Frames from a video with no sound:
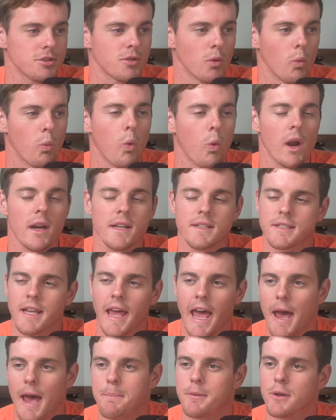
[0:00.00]
So what has
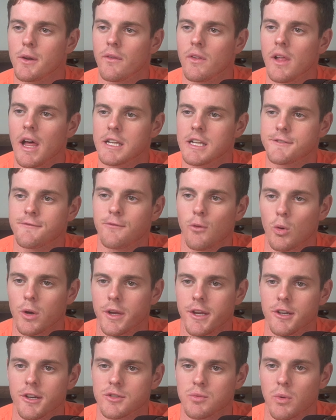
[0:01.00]
happened in the last 4
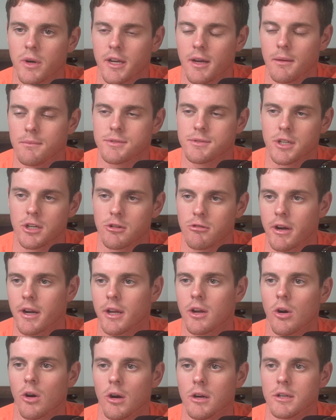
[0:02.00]
years when it comes to
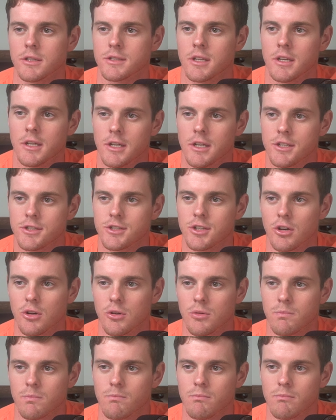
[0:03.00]
credit cards?
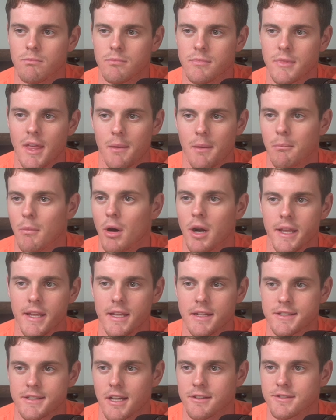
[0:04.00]
So that money,
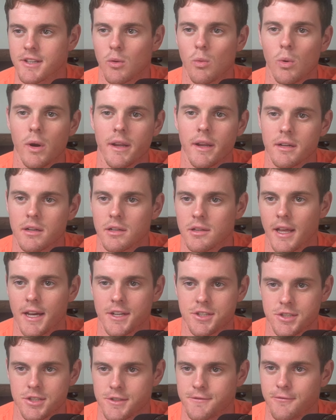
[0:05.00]
it sounds like, went into
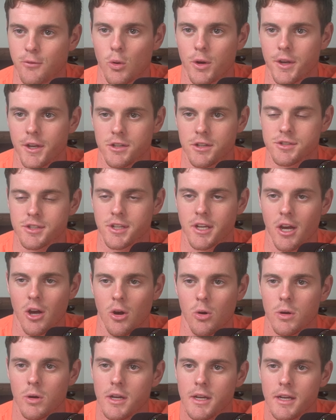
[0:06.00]
collections 4 years
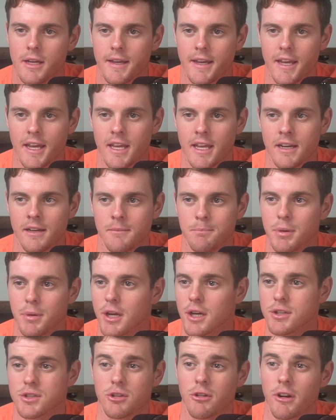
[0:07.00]
ago. And
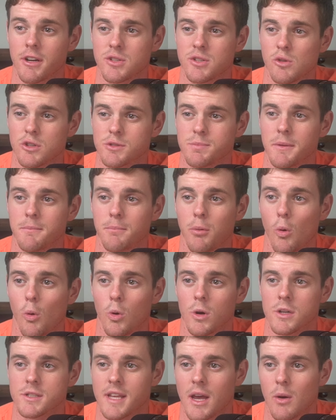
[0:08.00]
because your credit score has been
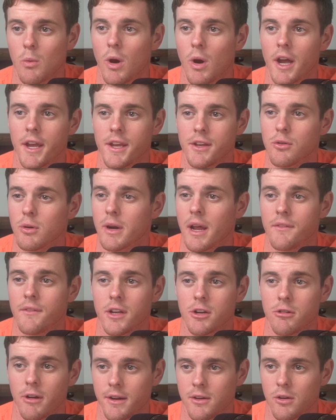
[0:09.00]
poor, is that why you don't have any
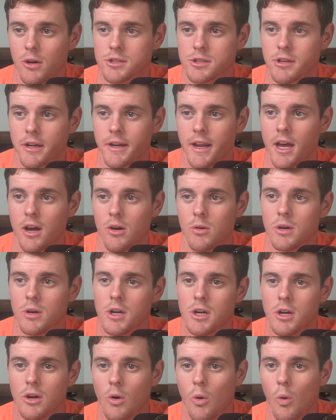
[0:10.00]
credit cards right now?
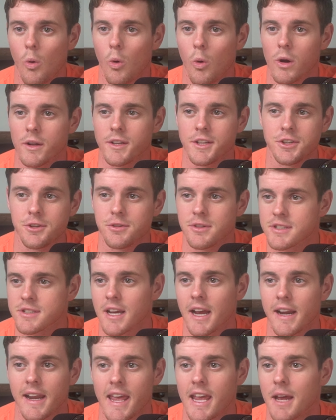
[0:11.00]
Or did you
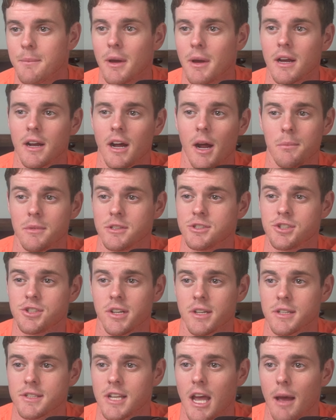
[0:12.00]
decide, hey, I'm just
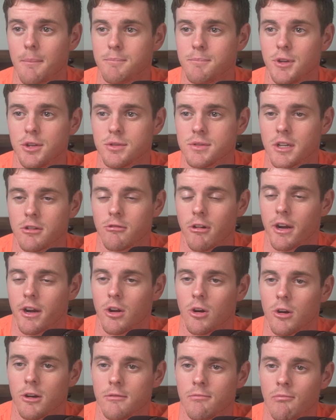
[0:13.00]
going to stop using a credit
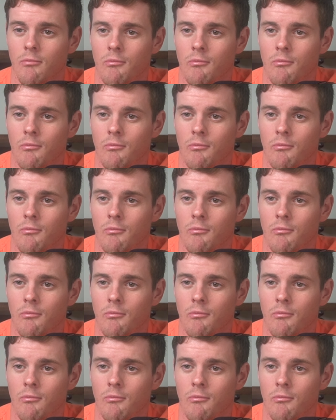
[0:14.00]
card?